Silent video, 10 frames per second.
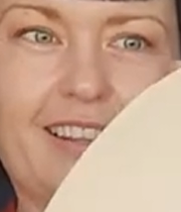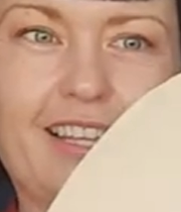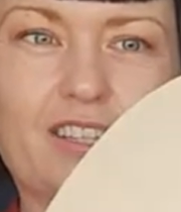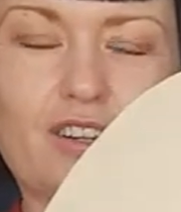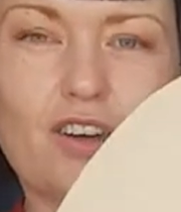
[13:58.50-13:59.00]

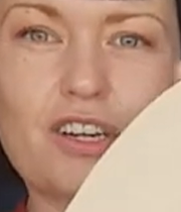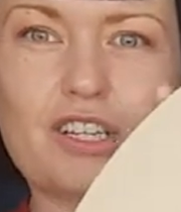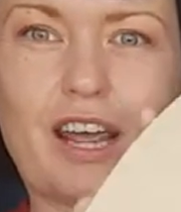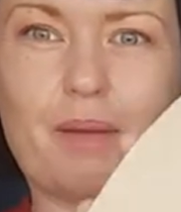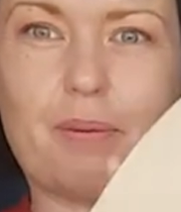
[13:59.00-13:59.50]
There's no
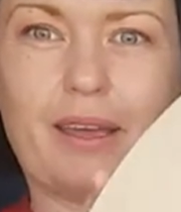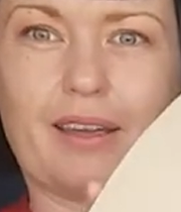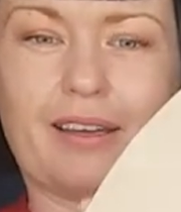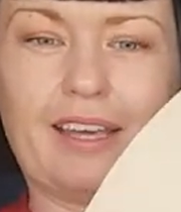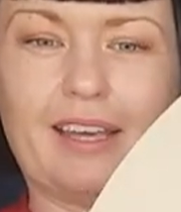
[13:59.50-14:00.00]

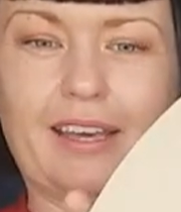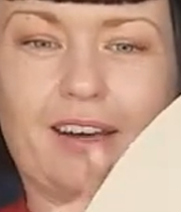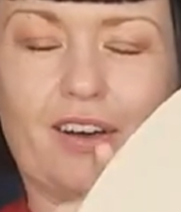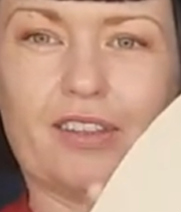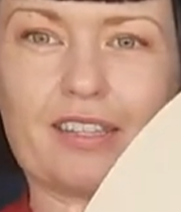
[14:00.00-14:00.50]
shaping here
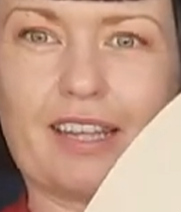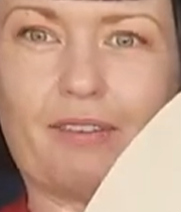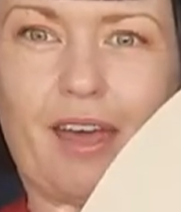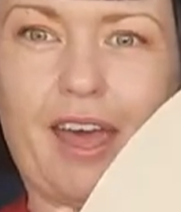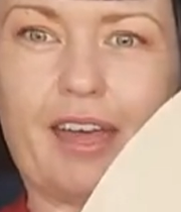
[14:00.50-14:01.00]
on the
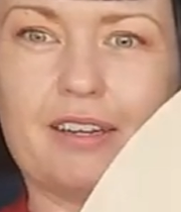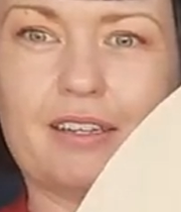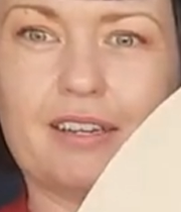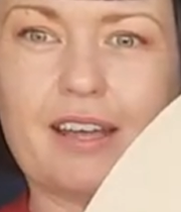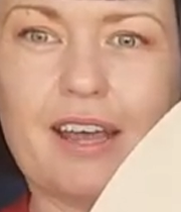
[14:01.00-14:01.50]
sleeve
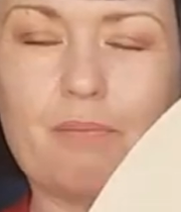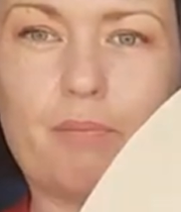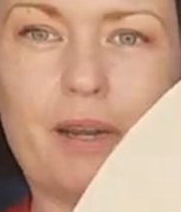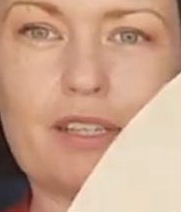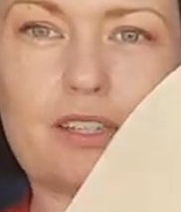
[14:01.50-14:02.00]
head,
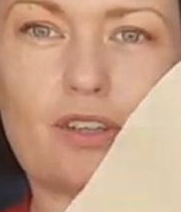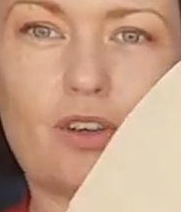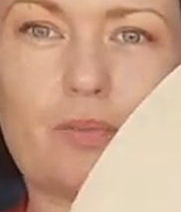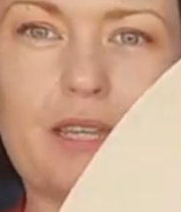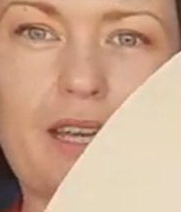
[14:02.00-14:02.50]
but it scoops